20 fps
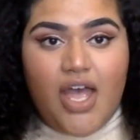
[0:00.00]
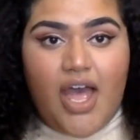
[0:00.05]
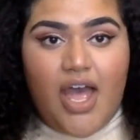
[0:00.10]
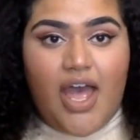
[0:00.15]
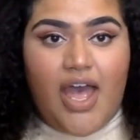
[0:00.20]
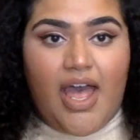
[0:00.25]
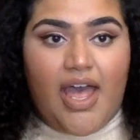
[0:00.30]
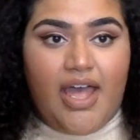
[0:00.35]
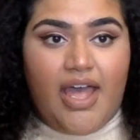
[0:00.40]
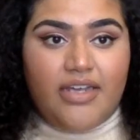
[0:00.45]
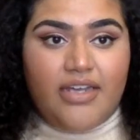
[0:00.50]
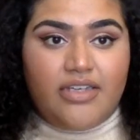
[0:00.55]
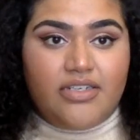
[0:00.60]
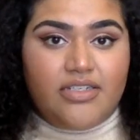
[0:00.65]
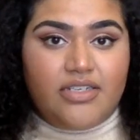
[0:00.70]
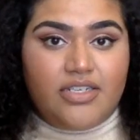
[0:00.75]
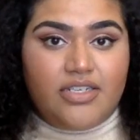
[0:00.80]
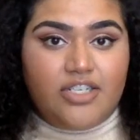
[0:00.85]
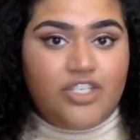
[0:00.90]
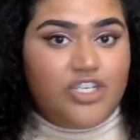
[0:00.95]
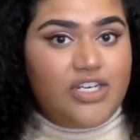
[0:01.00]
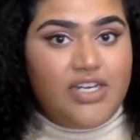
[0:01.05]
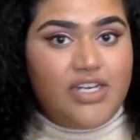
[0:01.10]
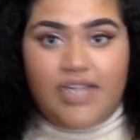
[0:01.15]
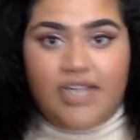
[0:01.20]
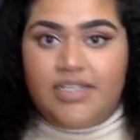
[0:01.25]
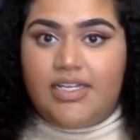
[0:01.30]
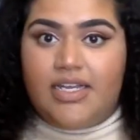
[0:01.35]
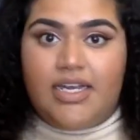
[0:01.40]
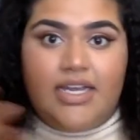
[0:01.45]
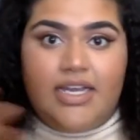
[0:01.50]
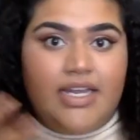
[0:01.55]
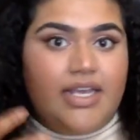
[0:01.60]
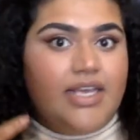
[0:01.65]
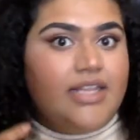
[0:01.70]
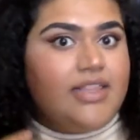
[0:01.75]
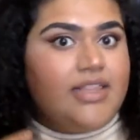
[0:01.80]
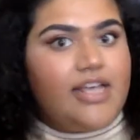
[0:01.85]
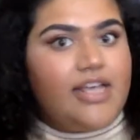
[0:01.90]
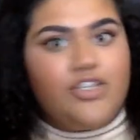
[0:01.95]
And
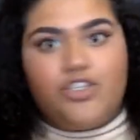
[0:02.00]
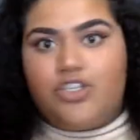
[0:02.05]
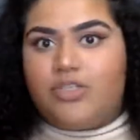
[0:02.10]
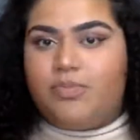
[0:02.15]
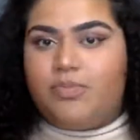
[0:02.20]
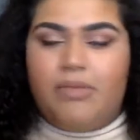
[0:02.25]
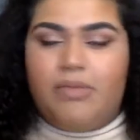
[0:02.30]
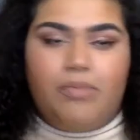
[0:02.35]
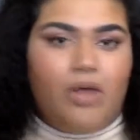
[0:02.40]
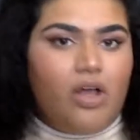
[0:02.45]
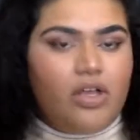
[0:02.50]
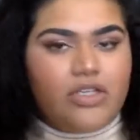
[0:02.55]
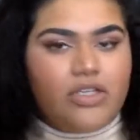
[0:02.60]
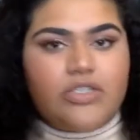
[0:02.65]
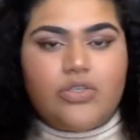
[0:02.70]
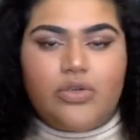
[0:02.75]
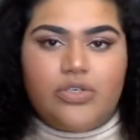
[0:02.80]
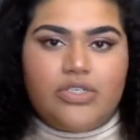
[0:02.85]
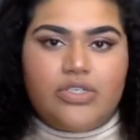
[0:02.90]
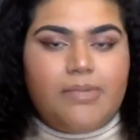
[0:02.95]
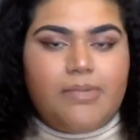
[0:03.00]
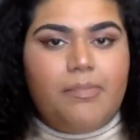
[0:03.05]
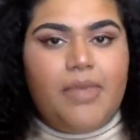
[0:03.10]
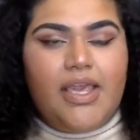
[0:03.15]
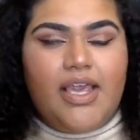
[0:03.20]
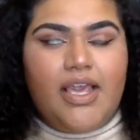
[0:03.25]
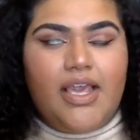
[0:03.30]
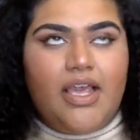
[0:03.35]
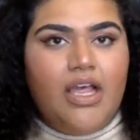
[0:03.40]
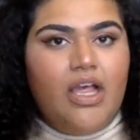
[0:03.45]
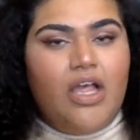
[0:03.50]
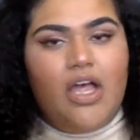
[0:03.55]
genetically, that's just been passed on to me.